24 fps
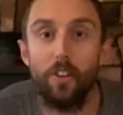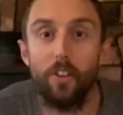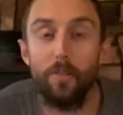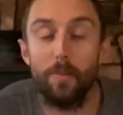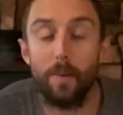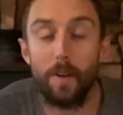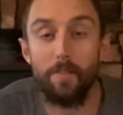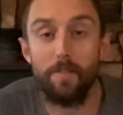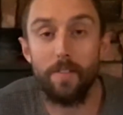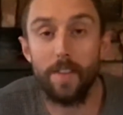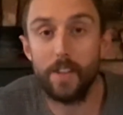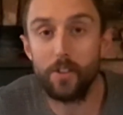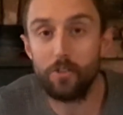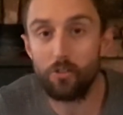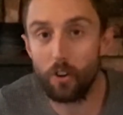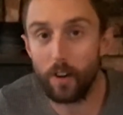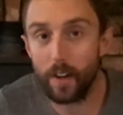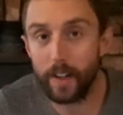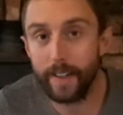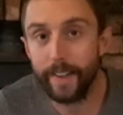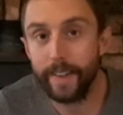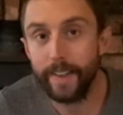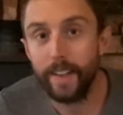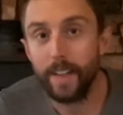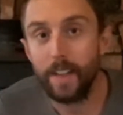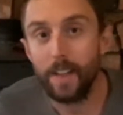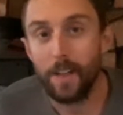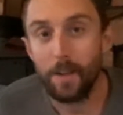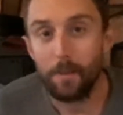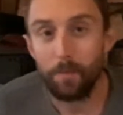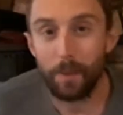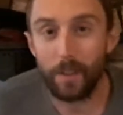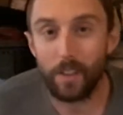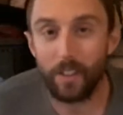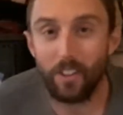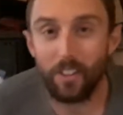my feet dry,
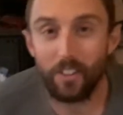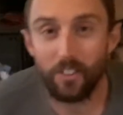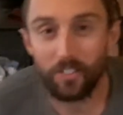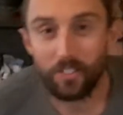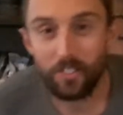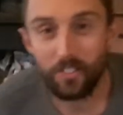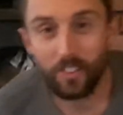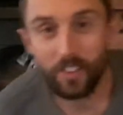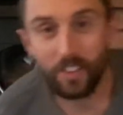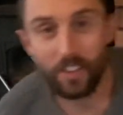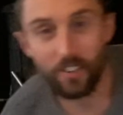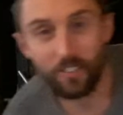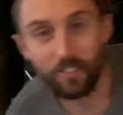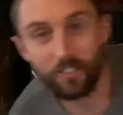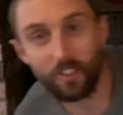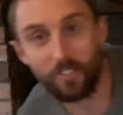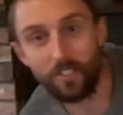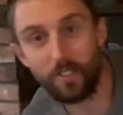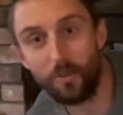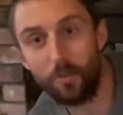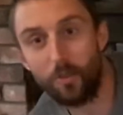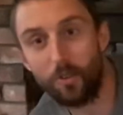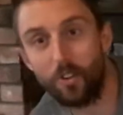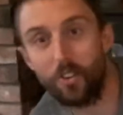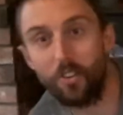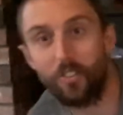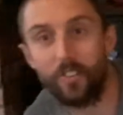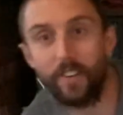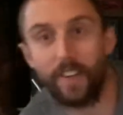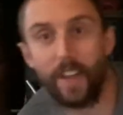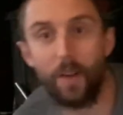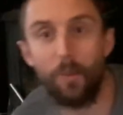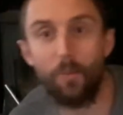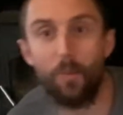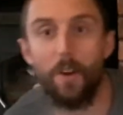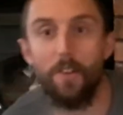because there's nothing worse than
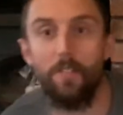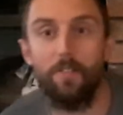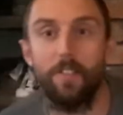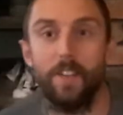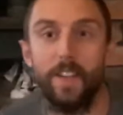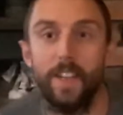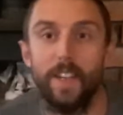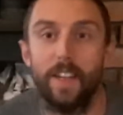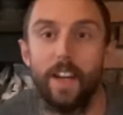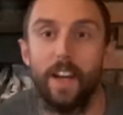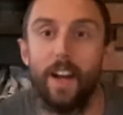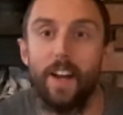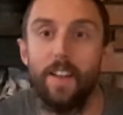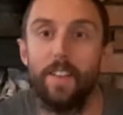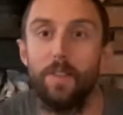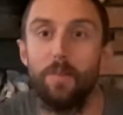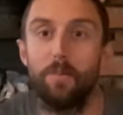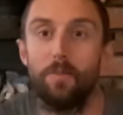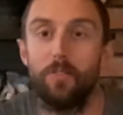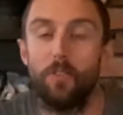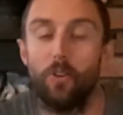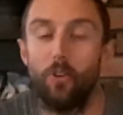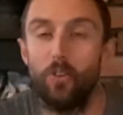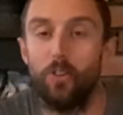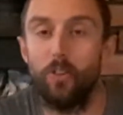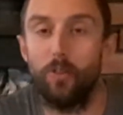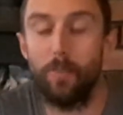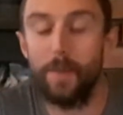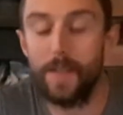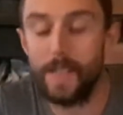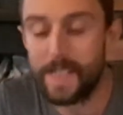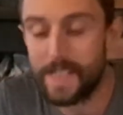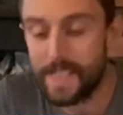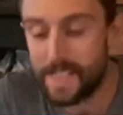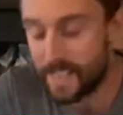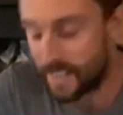getting wet feet and them falling to
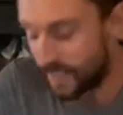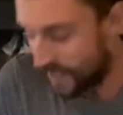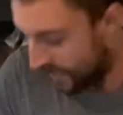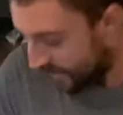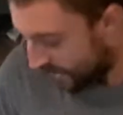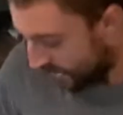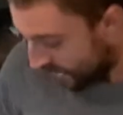bits.